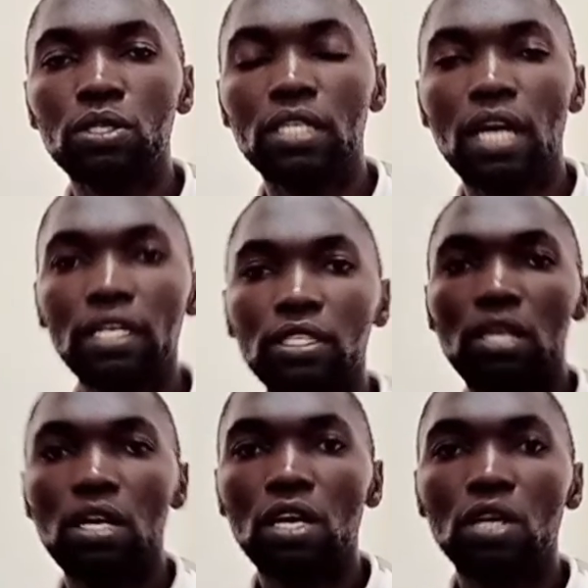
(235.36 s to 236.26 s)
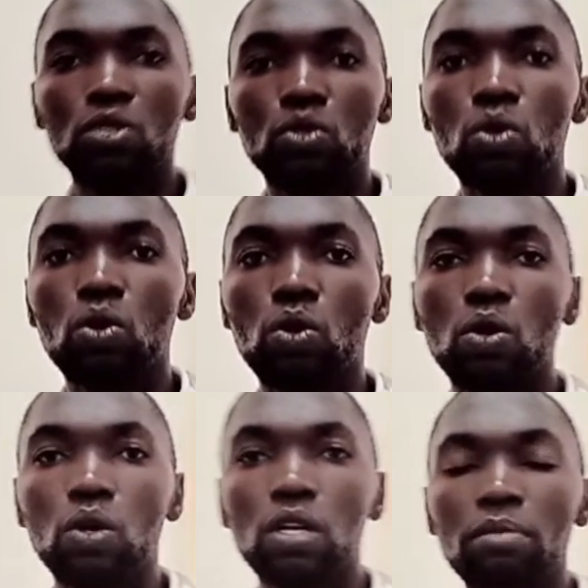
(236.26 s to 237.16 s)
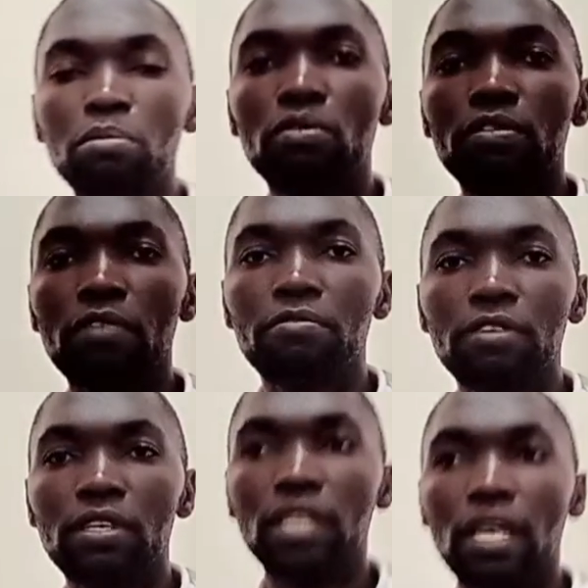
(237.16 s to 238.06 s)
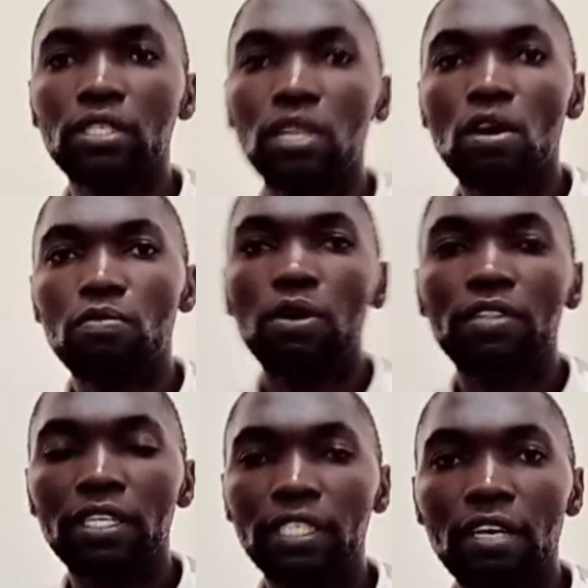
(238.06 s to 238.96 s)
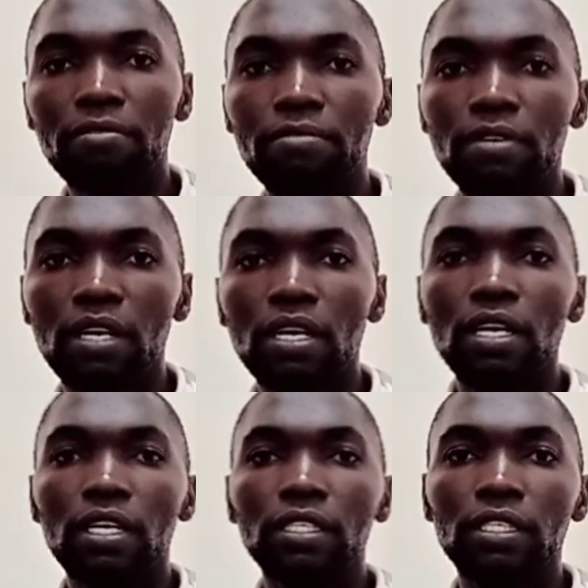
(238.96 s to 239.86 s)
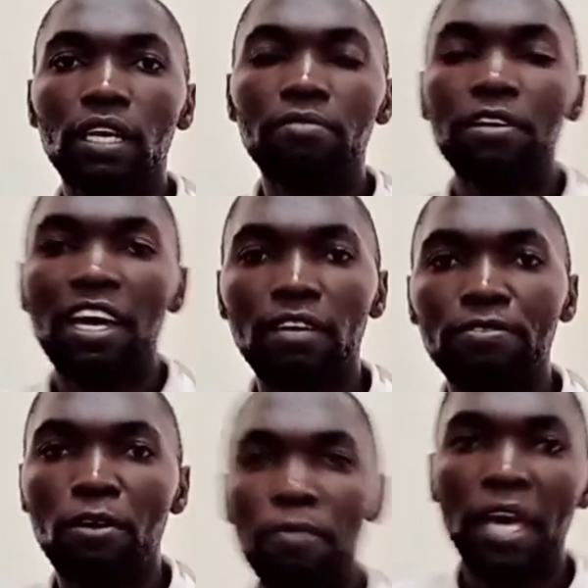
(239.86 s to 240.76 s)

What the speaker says: drugs to remove the fetus for the safe health of